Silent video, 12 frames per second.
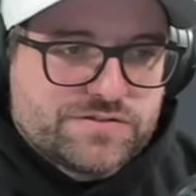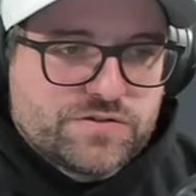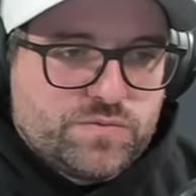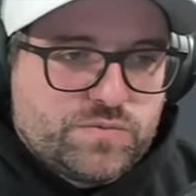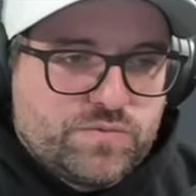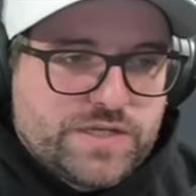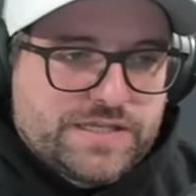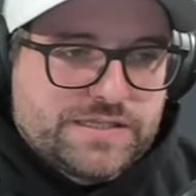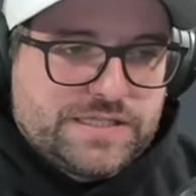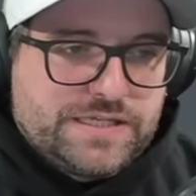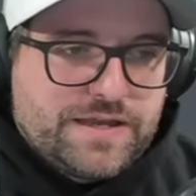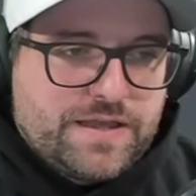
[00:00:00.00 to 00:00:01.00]
So we got
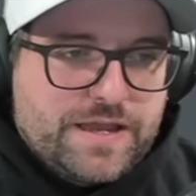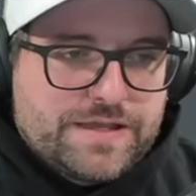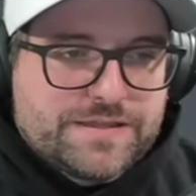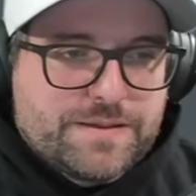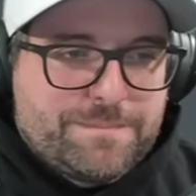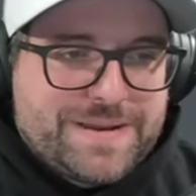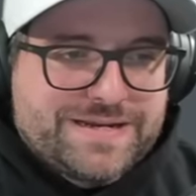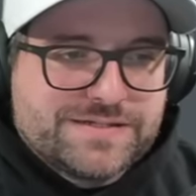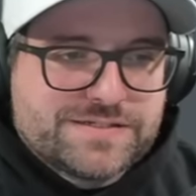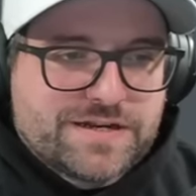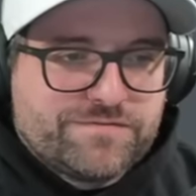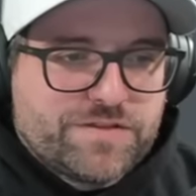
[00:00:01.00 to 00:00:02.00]
the the
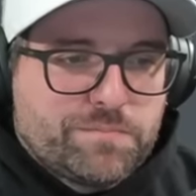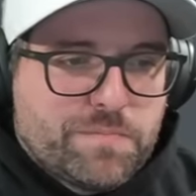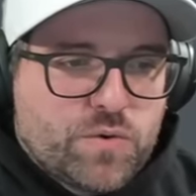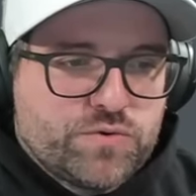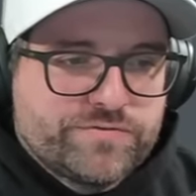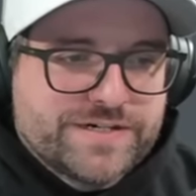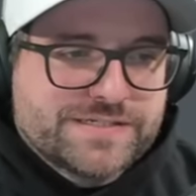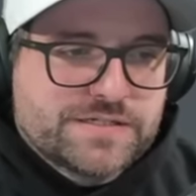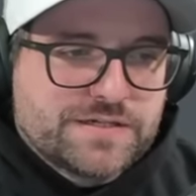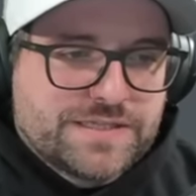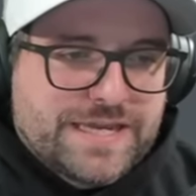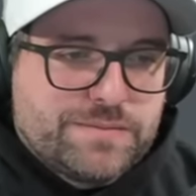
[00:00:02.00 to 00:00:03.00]
biggest of the
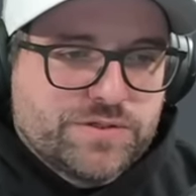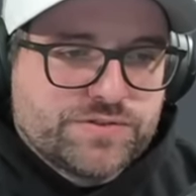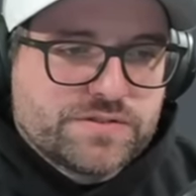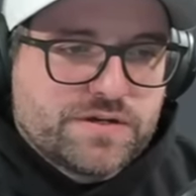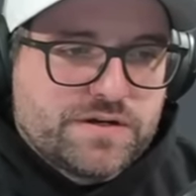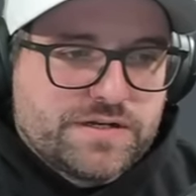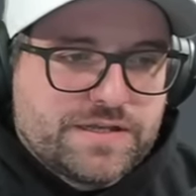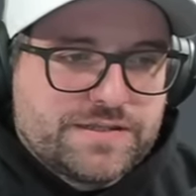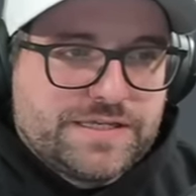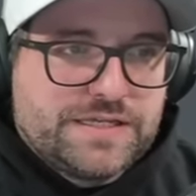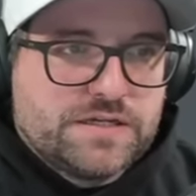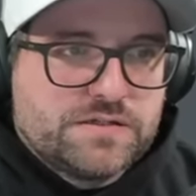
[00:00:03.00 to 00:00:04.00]
bonerist labels on
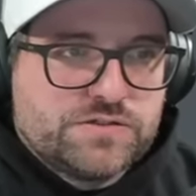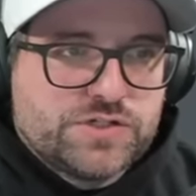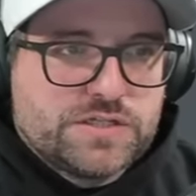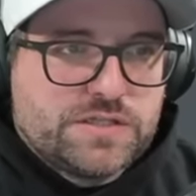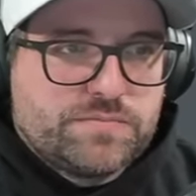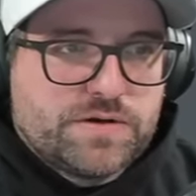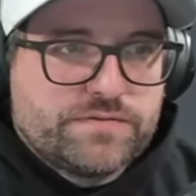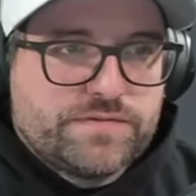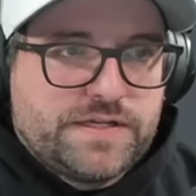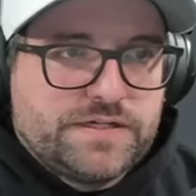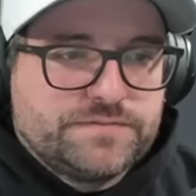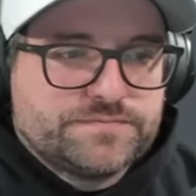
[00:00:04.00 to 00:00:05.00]
the Jigglypuff
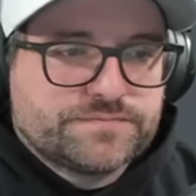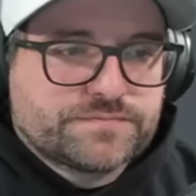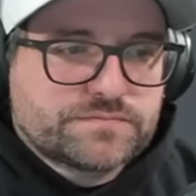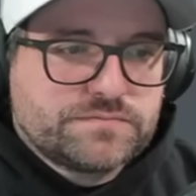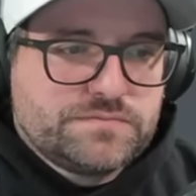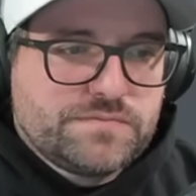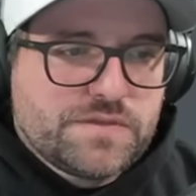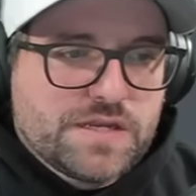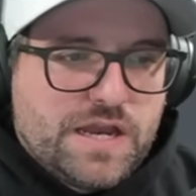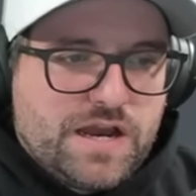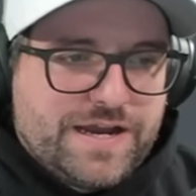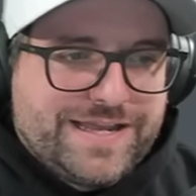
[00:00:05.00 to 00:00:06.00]
here.
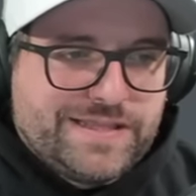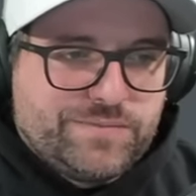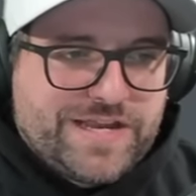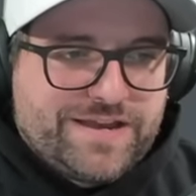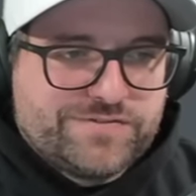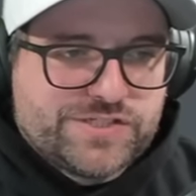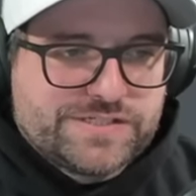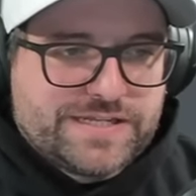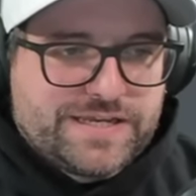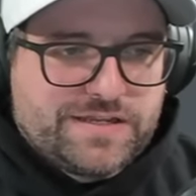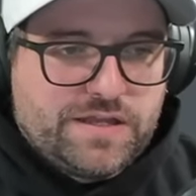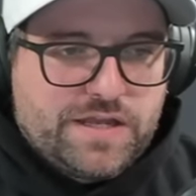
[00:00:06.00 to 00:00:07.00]
Uh, and then we have just
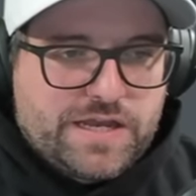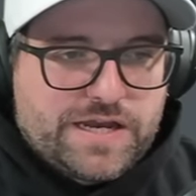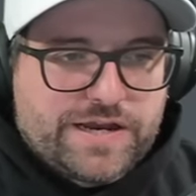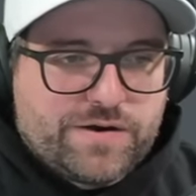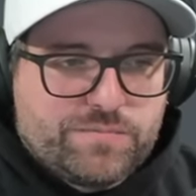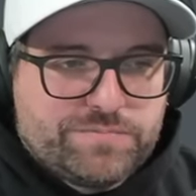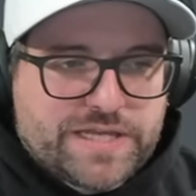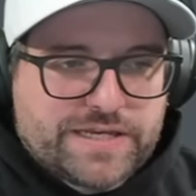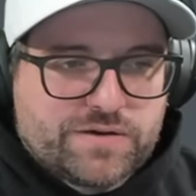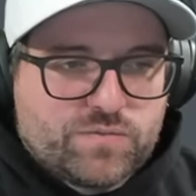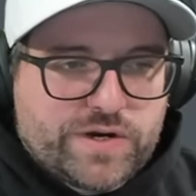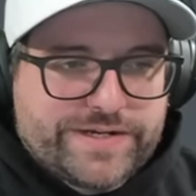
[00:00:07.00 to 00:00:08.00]
a, a black
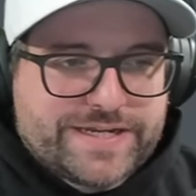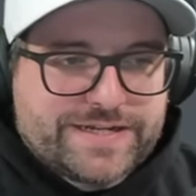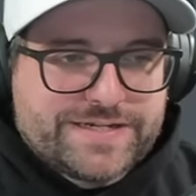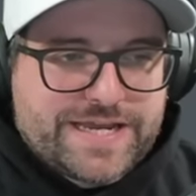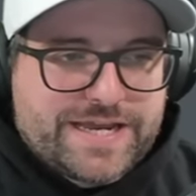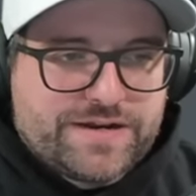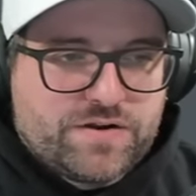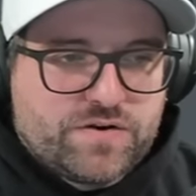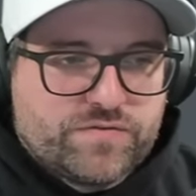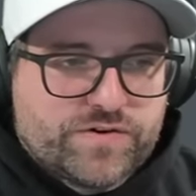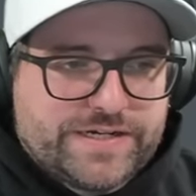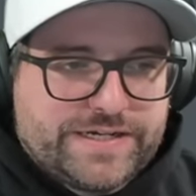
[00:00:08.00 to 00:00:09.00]
and white 10
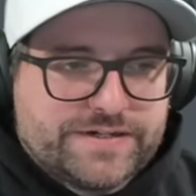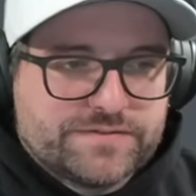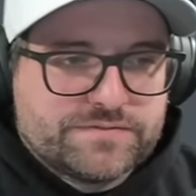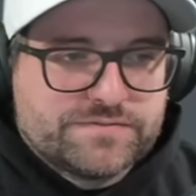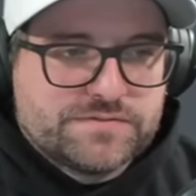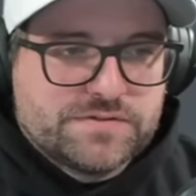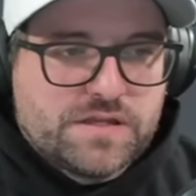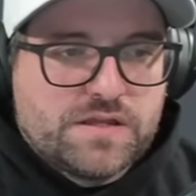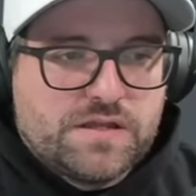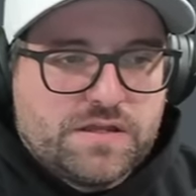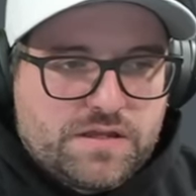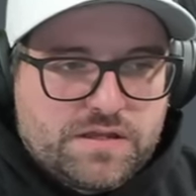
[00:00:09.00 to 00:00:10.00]
over here.
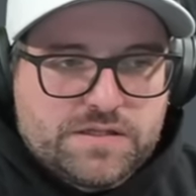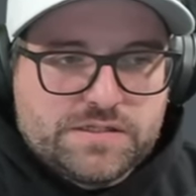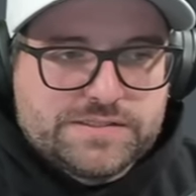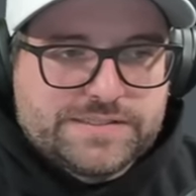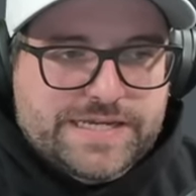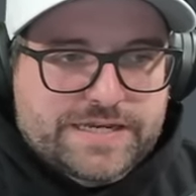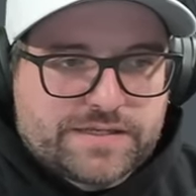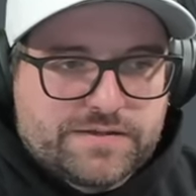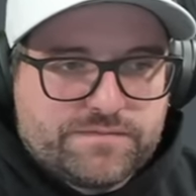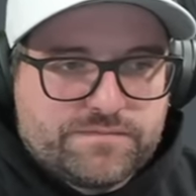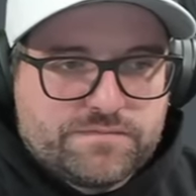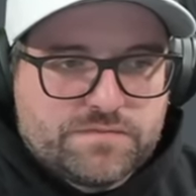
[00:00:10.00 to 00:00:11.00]
Sick.
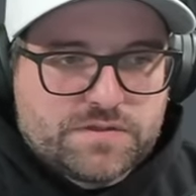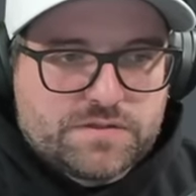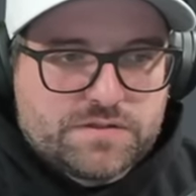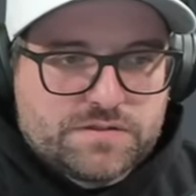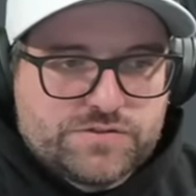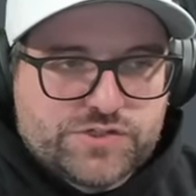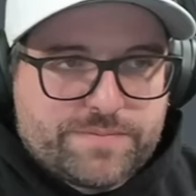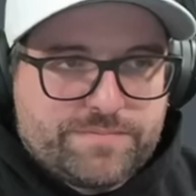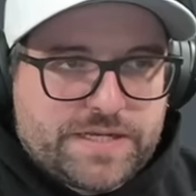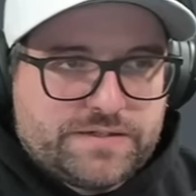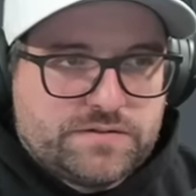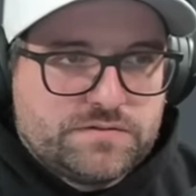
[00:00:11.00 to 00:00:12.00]
Gem
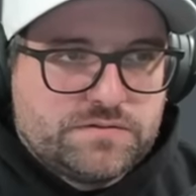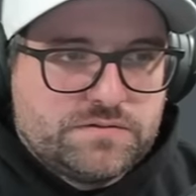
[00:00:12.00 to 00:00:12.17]
mint.